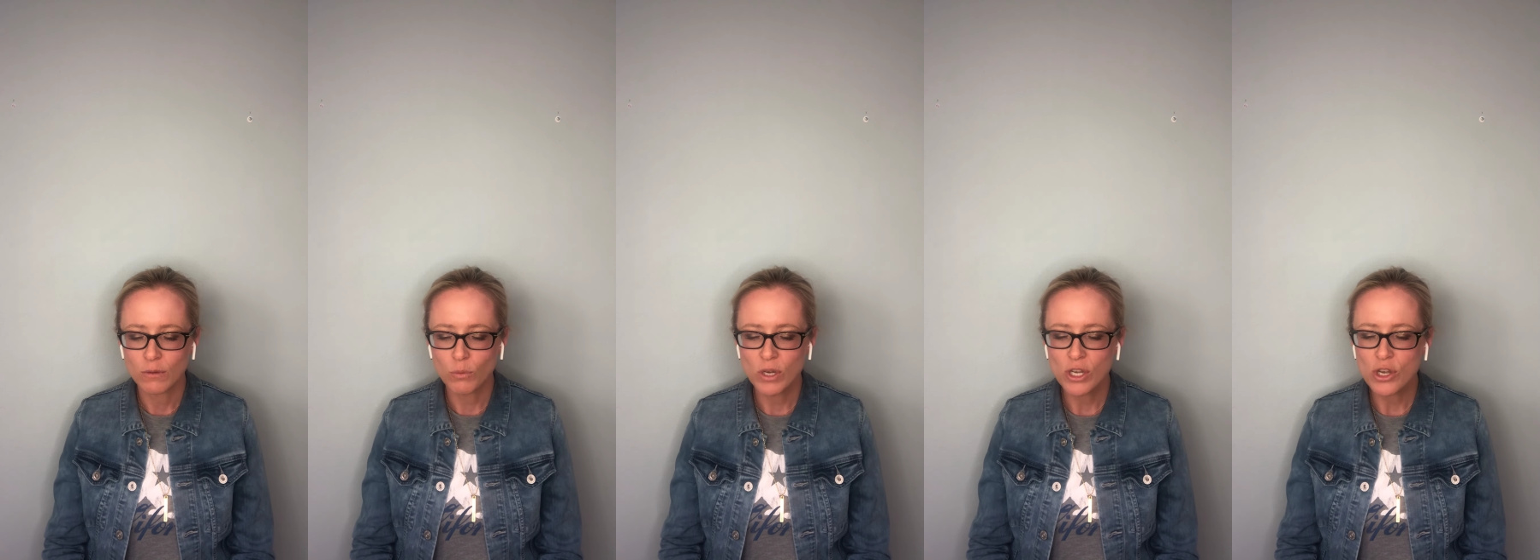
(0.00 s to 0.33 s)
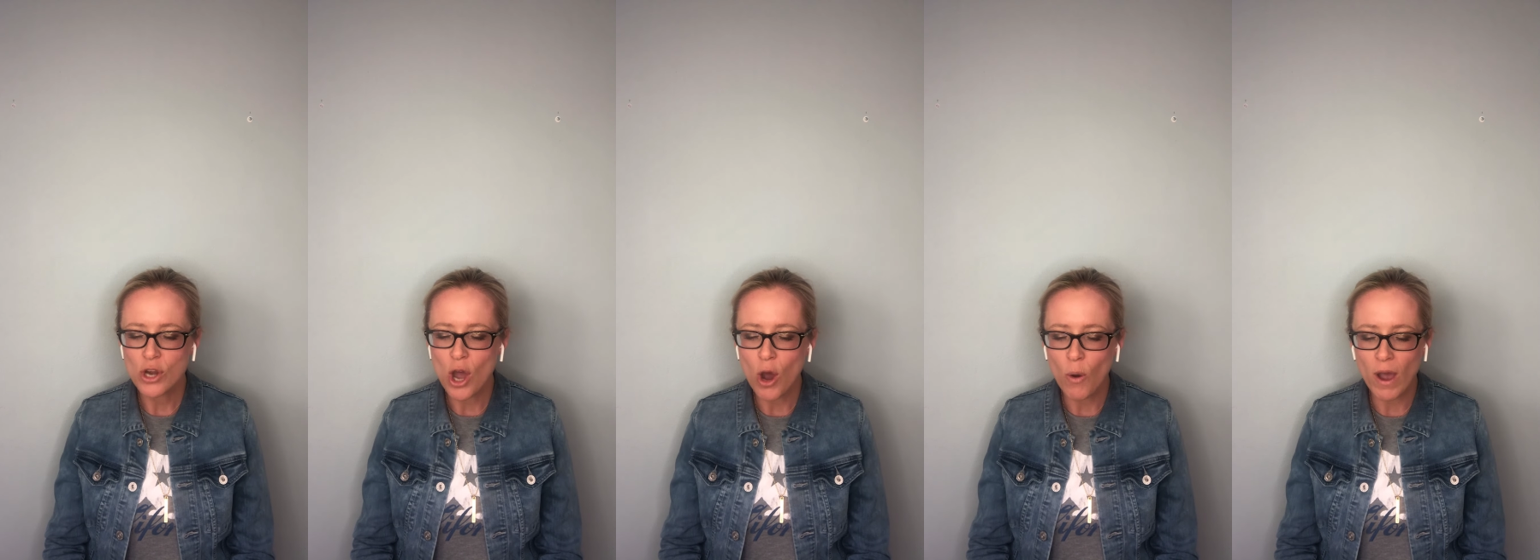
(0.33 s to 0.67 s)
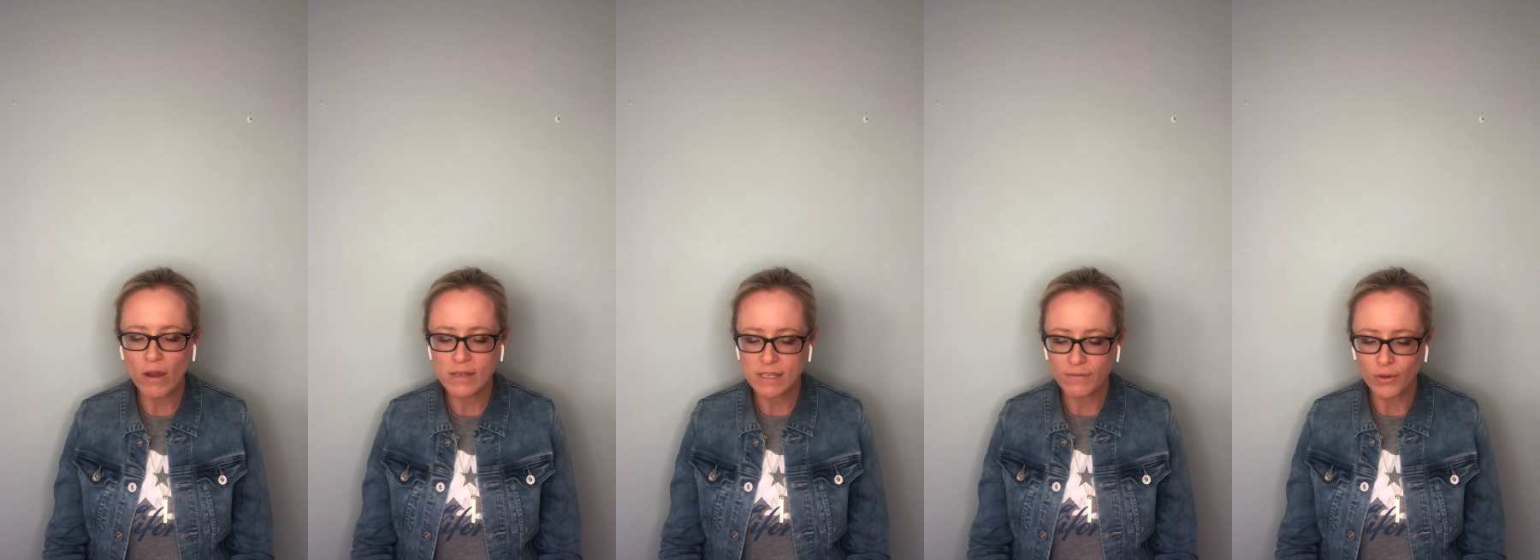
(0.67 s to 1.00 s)
We know
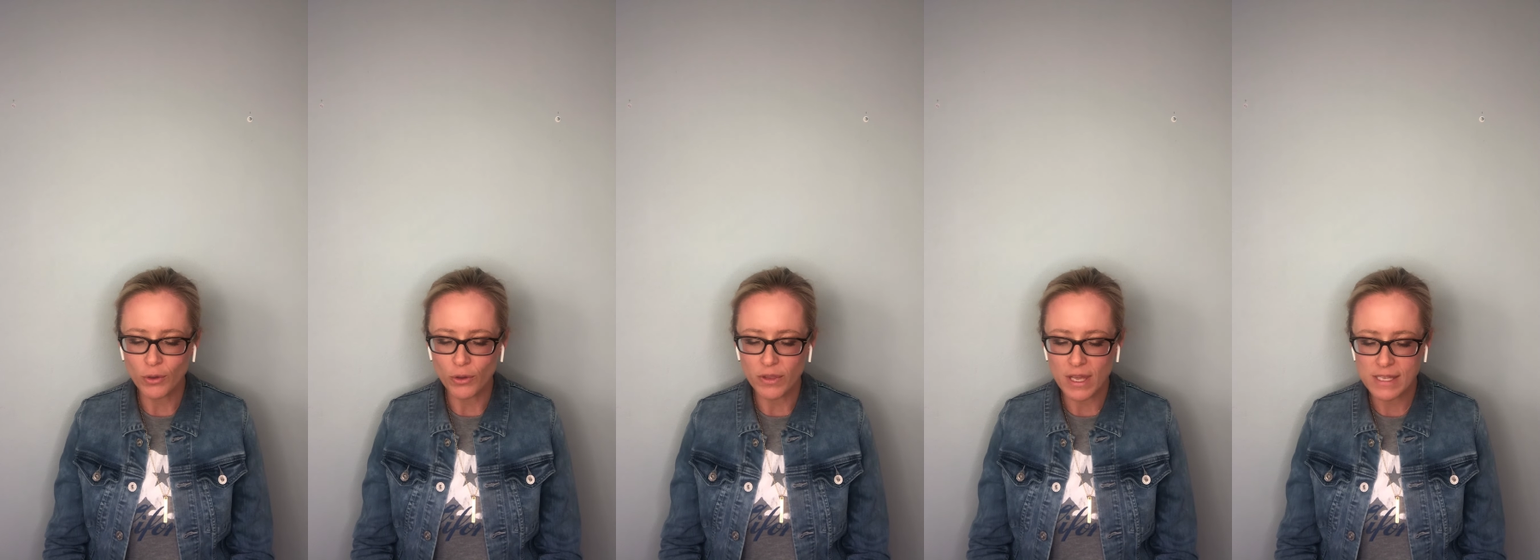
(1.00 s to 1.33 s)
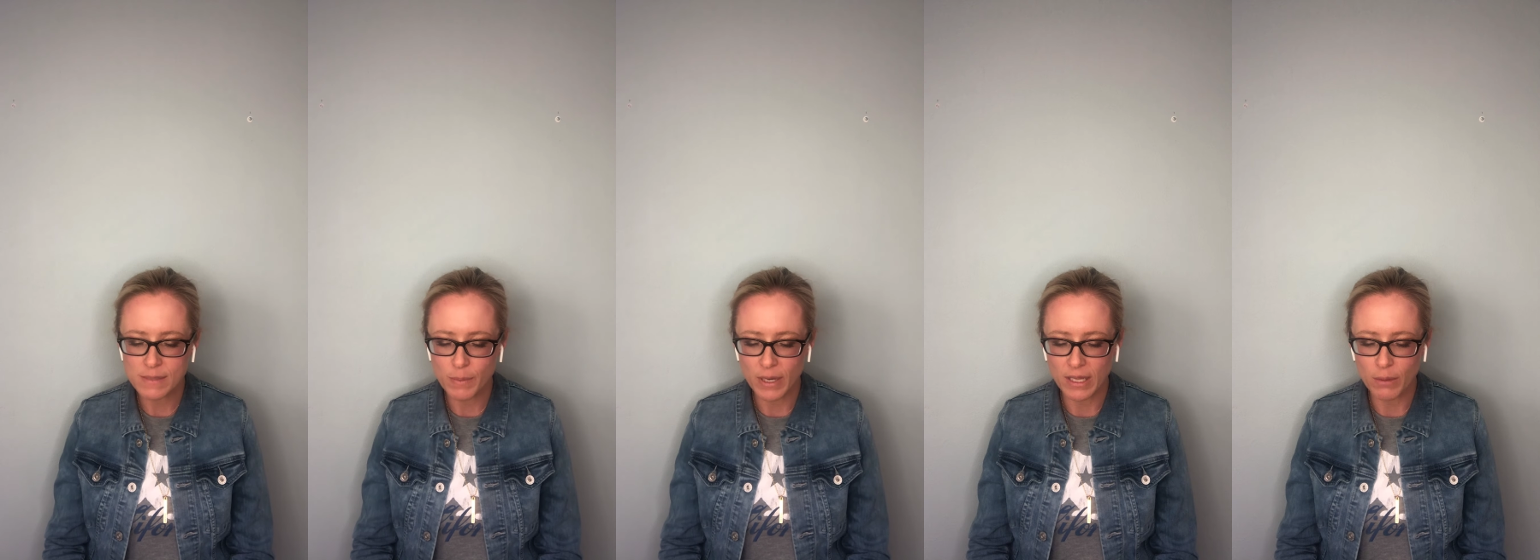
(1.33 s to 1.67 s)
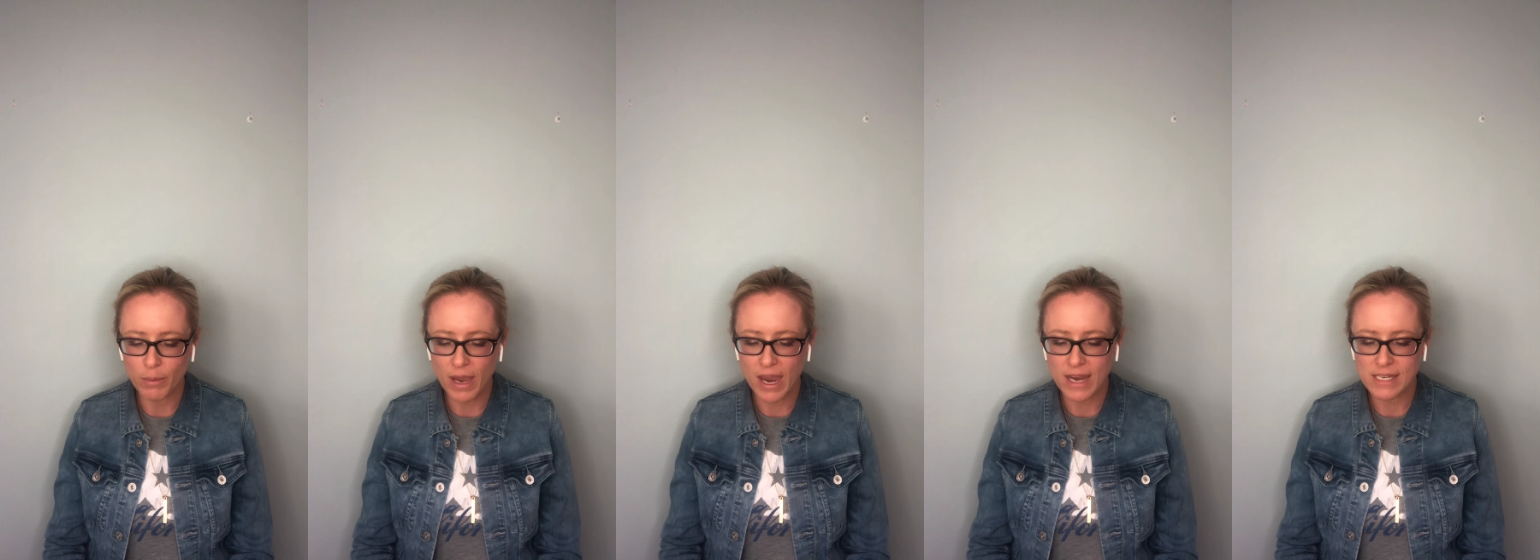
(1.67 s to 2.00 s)
how difficult that's been in the
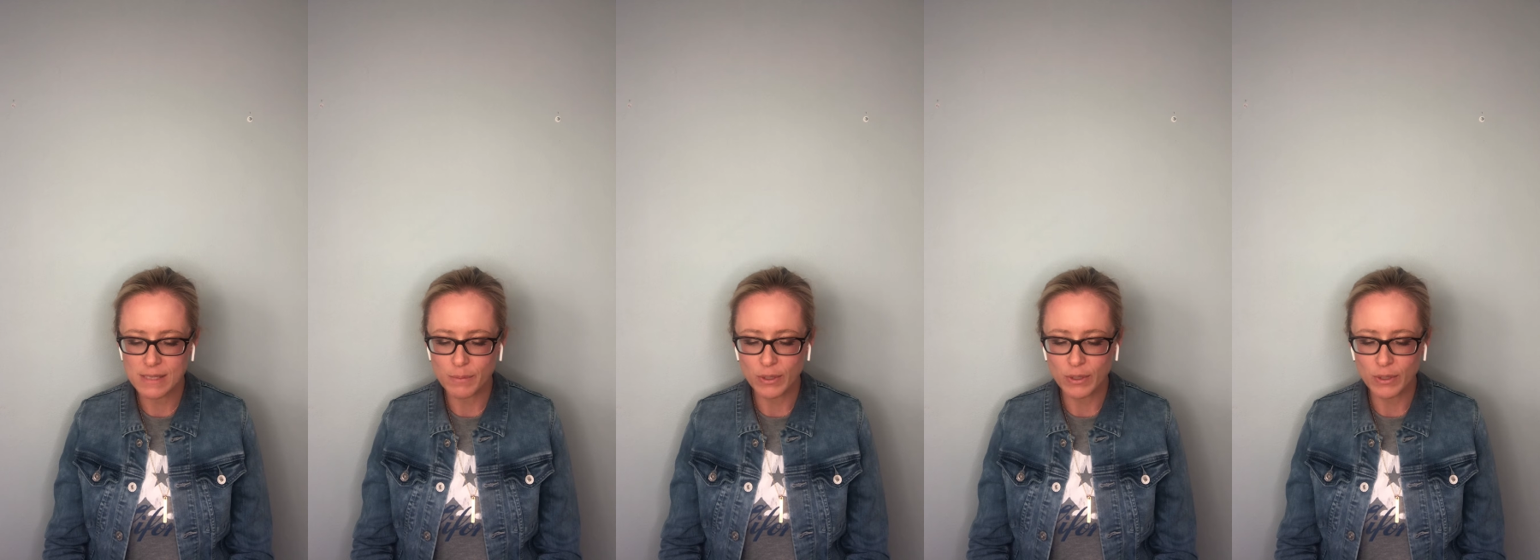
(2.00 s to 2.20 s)
past,